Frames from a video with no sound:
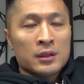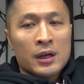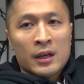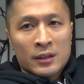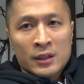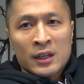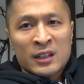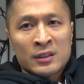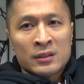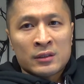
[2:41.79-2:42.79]

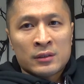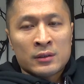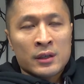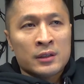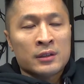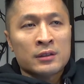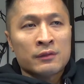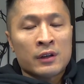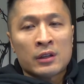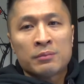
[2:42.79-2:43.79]
online and then
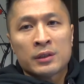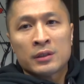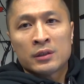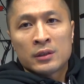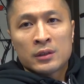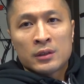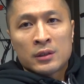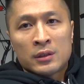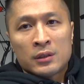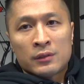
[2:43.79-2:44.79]
developing
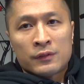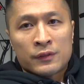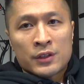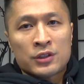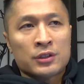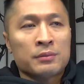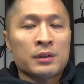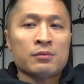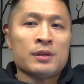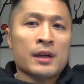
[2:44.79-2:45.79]
the friendship
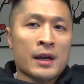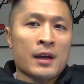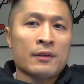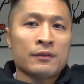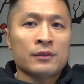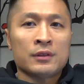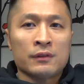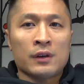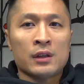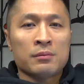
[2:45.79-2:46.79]
that we have
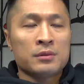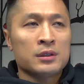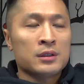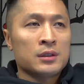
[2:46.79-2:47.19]
developed